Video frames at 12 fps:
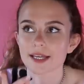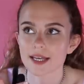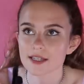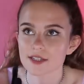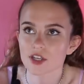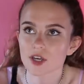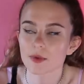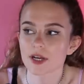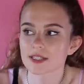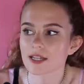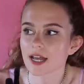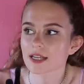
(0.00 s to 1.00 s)
guess it's good
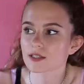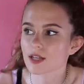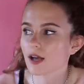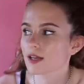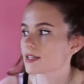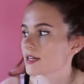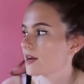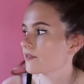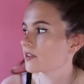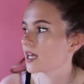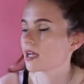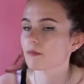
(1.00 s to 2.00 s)
because it like sucks in
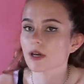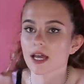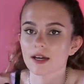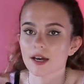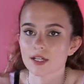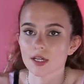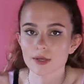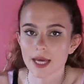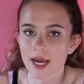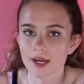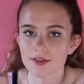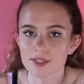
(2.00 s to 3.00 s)
everything, but like I don't
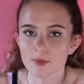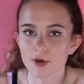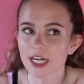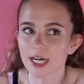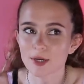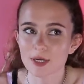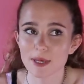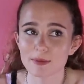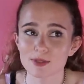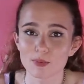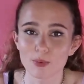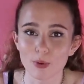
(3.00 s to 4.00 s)
care at this point. I want to be able to